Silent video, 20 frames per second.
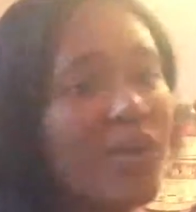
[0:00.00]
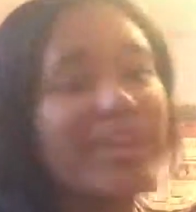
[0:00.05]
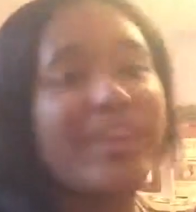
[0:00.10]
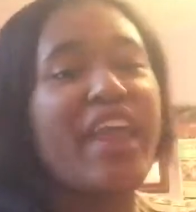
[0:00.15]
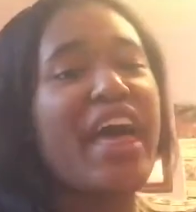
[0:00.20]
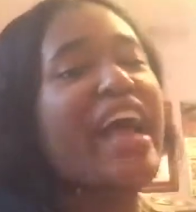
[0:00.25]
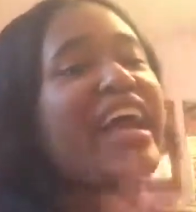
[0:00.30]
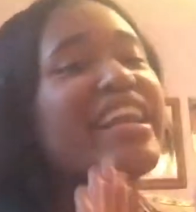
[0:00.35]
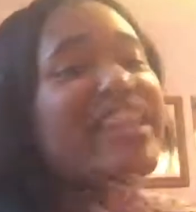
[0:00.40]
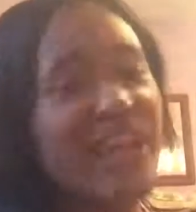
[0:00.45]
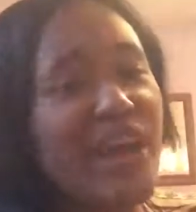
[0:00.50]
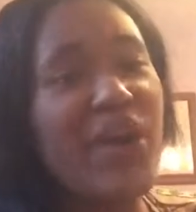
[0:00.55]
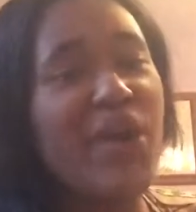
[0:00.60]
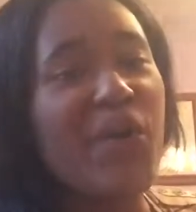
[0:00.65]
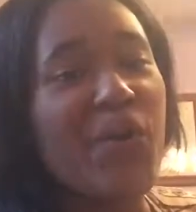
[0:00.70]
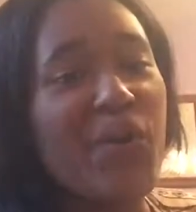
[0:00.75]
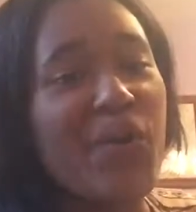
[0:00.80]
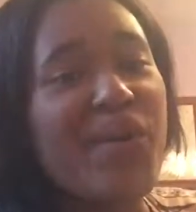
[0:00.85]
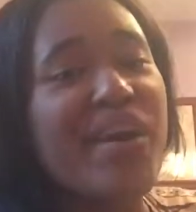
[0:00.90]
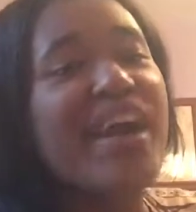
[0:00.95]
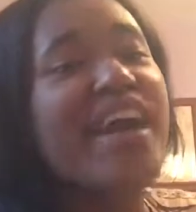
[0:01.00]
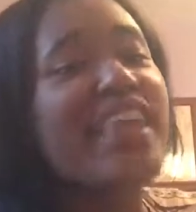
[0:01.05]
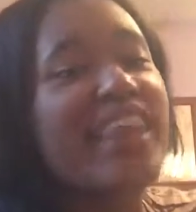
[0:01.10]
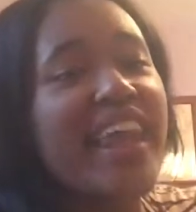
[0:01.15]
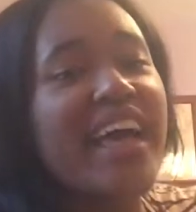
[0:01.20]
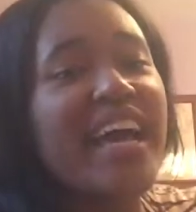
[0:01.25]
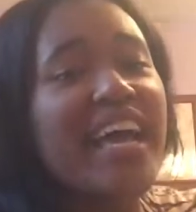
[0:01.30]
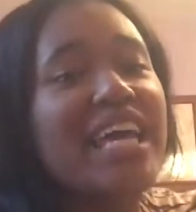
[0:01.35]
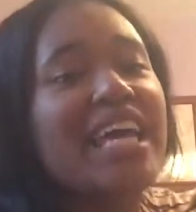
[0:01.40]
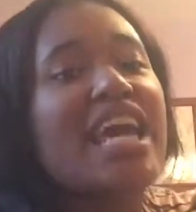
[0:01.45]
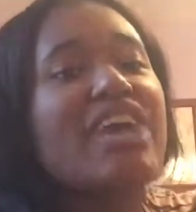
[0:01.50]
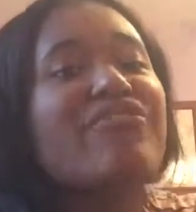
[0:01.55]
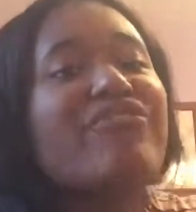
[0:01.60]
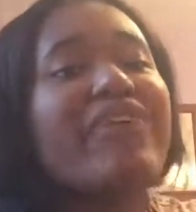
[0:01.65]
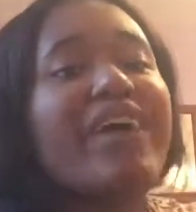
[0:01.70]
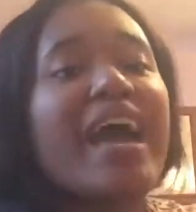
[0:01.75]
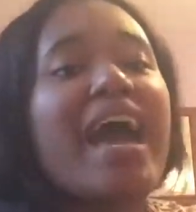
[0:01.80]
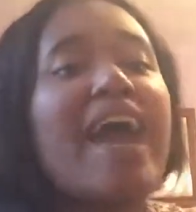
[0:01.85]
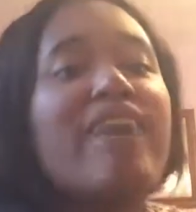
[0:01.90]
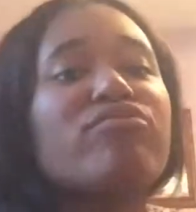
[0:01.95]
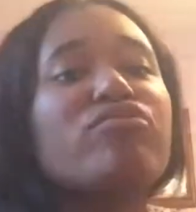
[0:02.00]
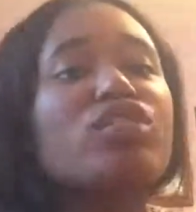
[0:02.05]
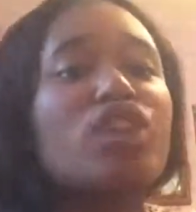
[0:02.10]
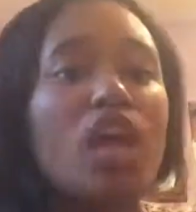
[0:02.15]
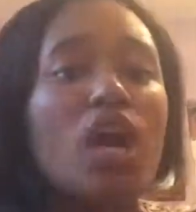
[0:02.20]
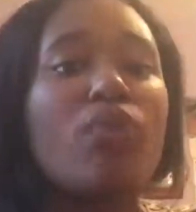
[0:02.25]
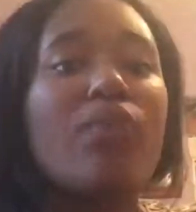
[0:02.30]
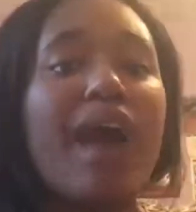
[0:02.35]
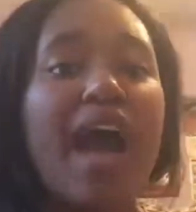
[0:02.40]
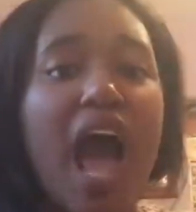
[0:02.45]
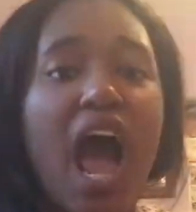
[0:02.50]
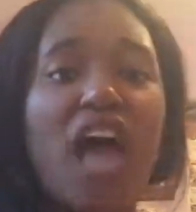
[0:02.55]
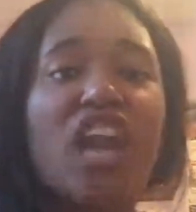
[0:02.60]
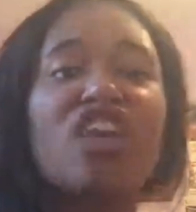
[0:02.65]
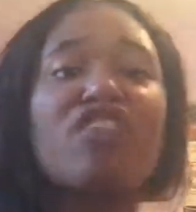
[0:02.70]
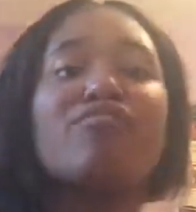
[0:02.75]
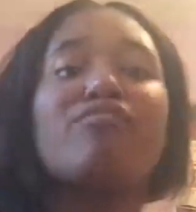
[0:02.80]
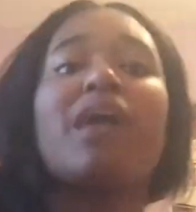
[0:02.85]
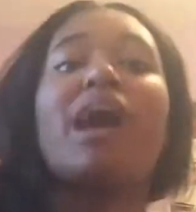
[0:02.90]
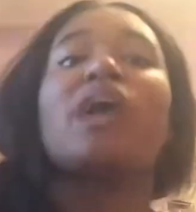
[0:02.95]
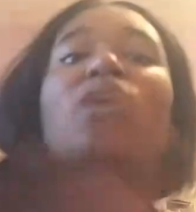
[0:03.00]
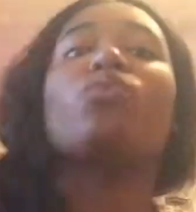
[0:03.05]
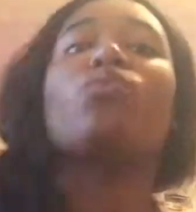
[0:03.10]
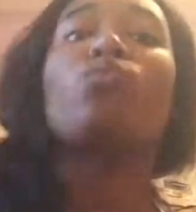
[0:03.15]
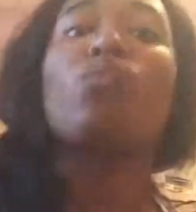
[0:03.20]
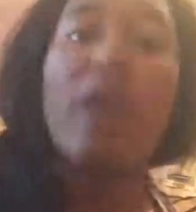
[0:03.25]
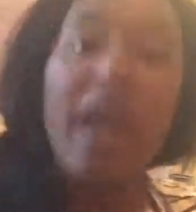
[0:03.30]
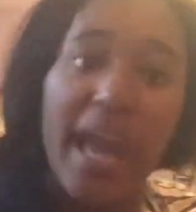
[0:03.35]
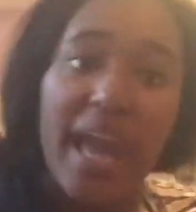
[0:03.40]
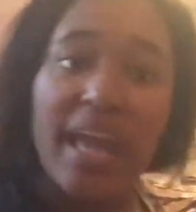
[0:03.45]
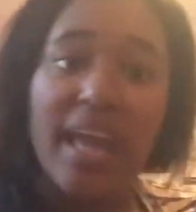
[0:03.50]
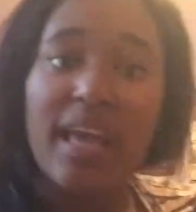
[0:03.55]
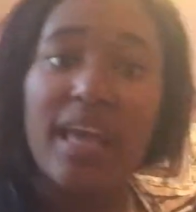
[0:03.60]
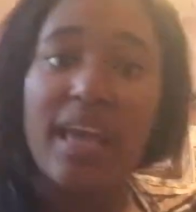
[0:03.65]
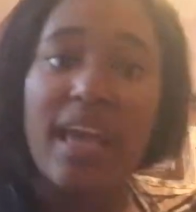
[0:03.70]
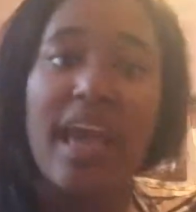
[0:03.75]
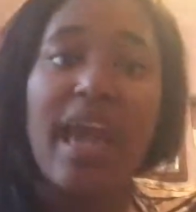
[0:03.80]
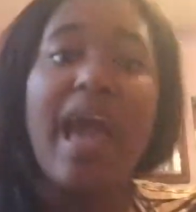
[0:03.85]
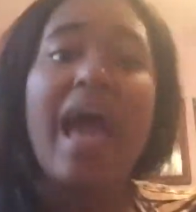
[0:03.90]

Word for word: want like no like if i have to go out of my way